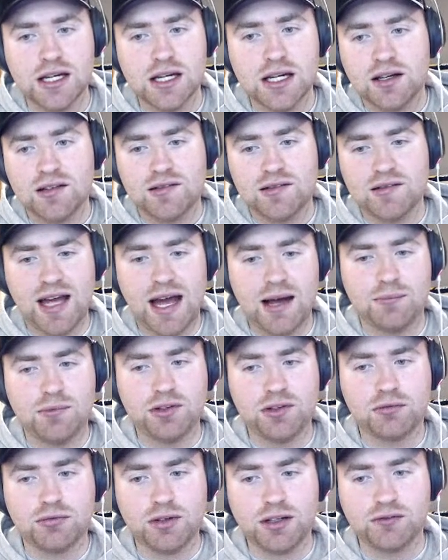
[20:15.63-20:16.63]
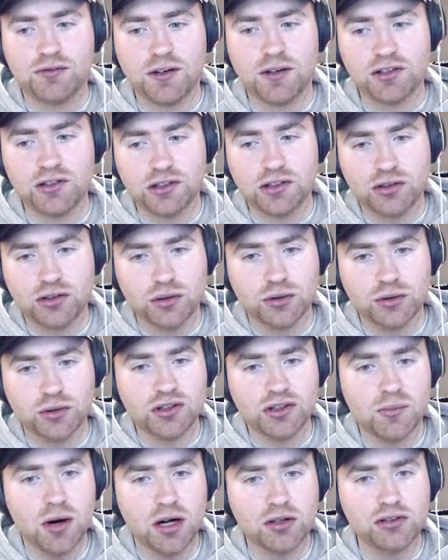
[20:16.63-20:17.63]
tab to refresh the scores.
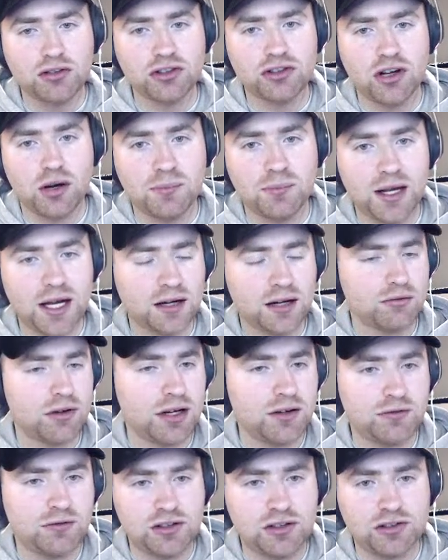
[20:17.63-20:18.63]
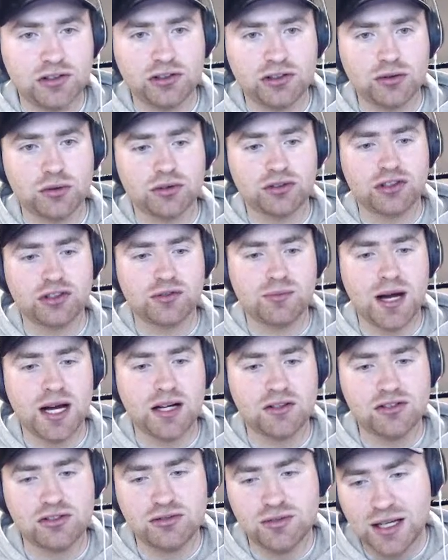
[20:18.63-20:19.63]
So I might just not be able to refresh the scores as
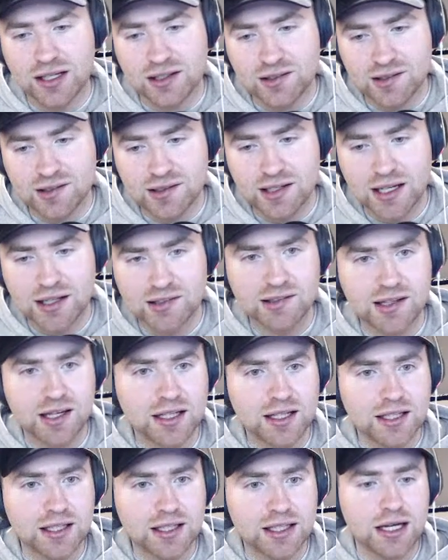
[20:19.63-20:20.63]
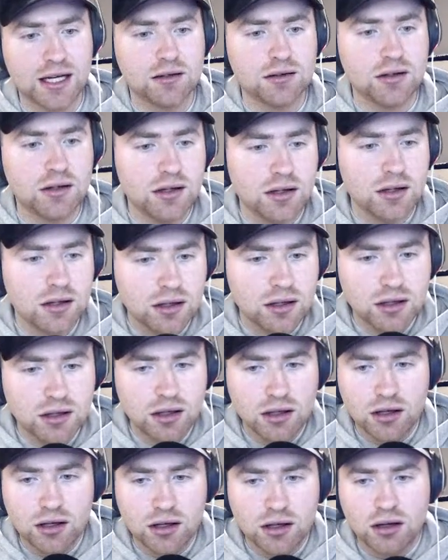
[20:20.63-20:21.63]
much, and it's now saying it again.
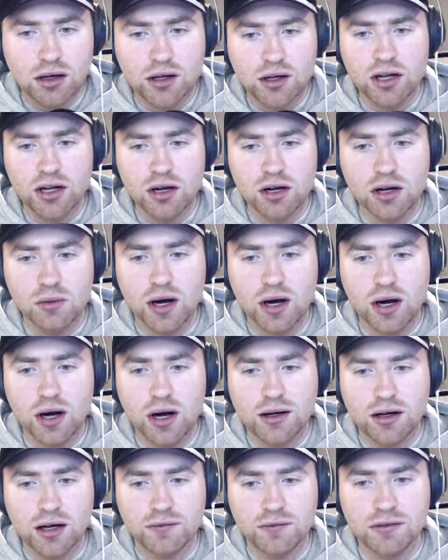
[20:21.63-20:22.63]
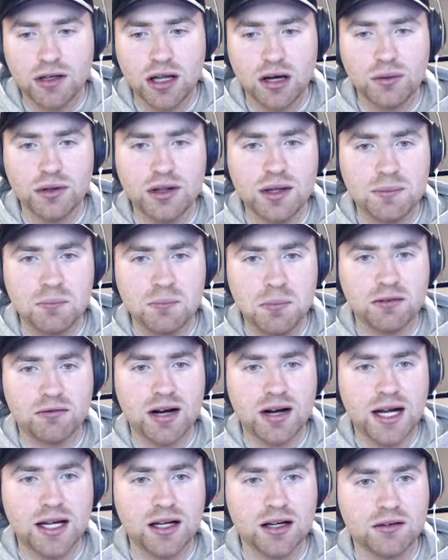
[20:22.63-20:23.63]
I don't know why. I've lowered the bit
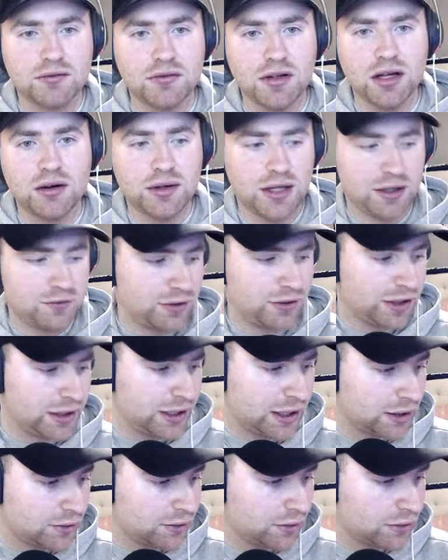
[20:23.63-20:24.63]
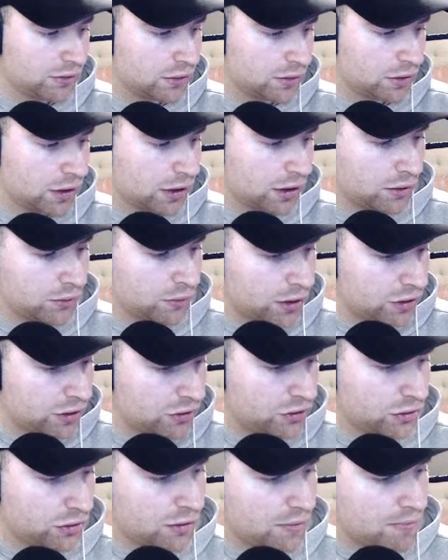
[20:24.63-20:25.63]
rate. I've lowered everything. I don't want to
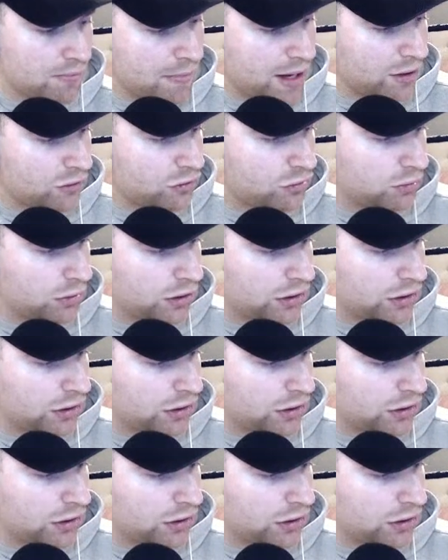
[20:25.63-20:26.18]
do it much worse